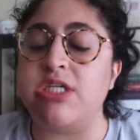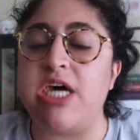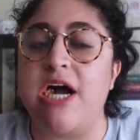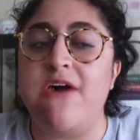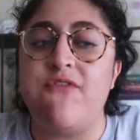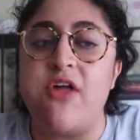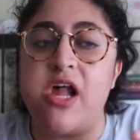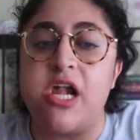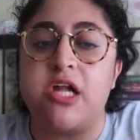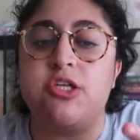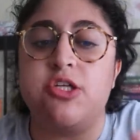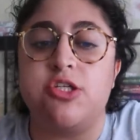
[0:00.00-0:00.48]

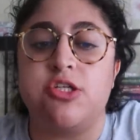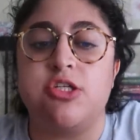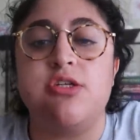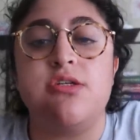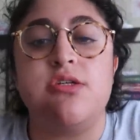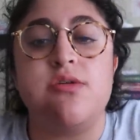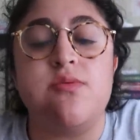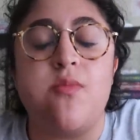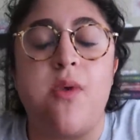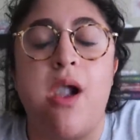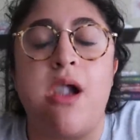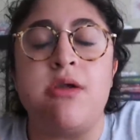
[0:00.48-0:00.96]
I've like
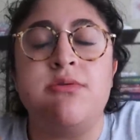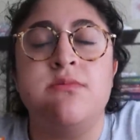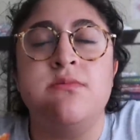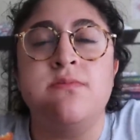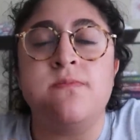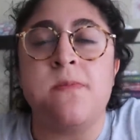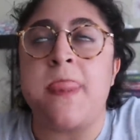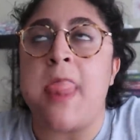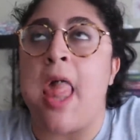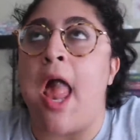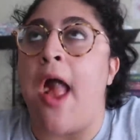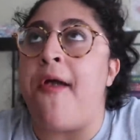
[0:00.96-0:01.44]
literally.
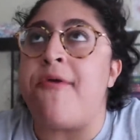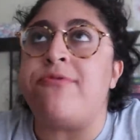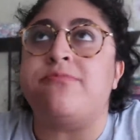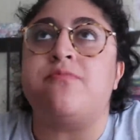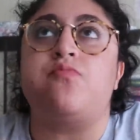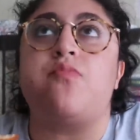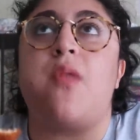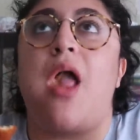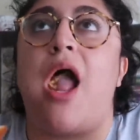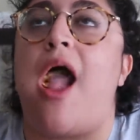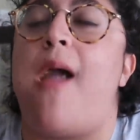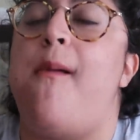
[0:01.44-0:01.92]

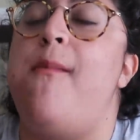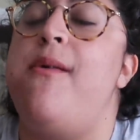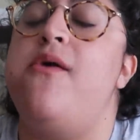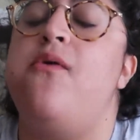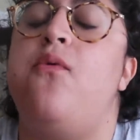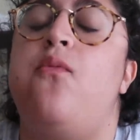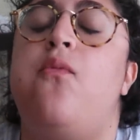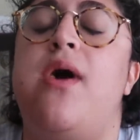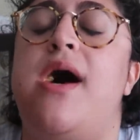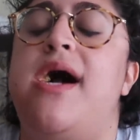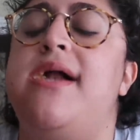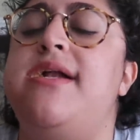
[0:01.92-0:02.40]
I've
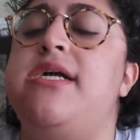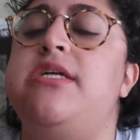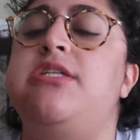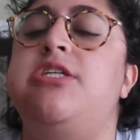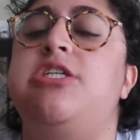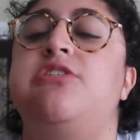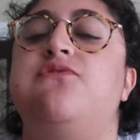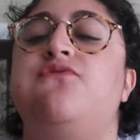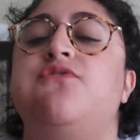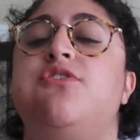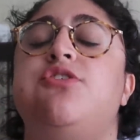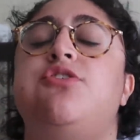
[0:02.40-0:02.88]
been wanting
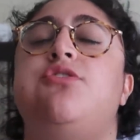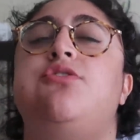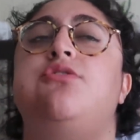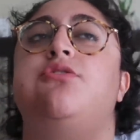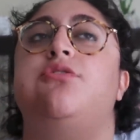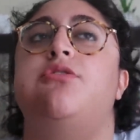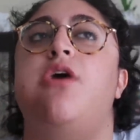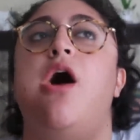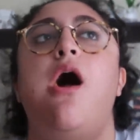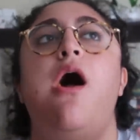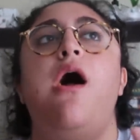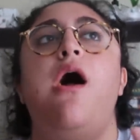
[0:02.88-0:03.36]
this for so